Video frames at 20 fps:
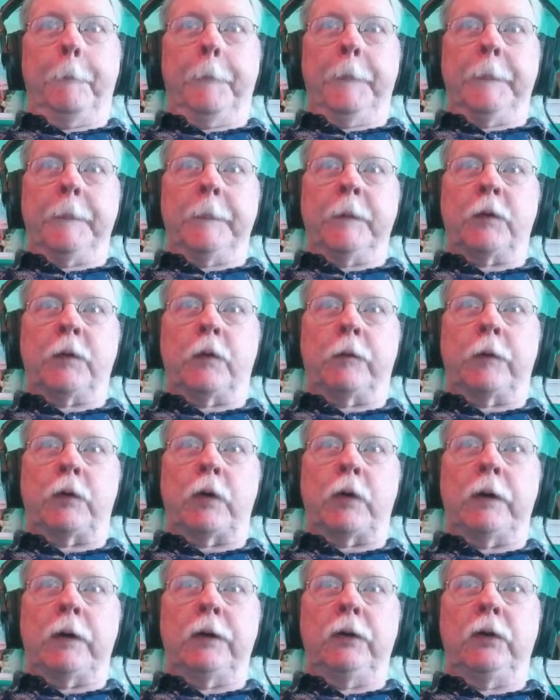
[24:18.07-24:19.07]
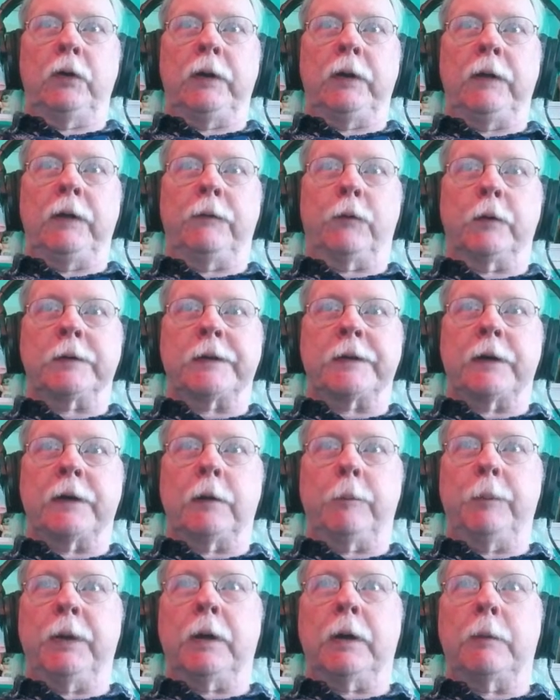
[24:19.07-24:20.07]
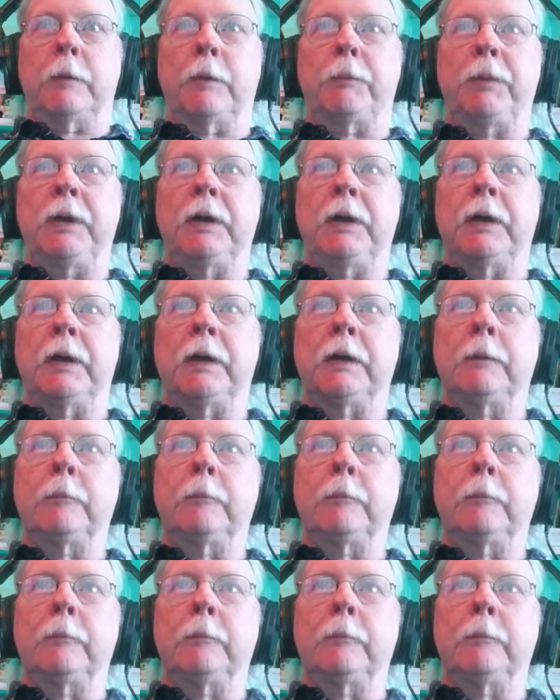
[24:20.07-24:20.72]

So if you're trying to do D-Force hair, become a PA.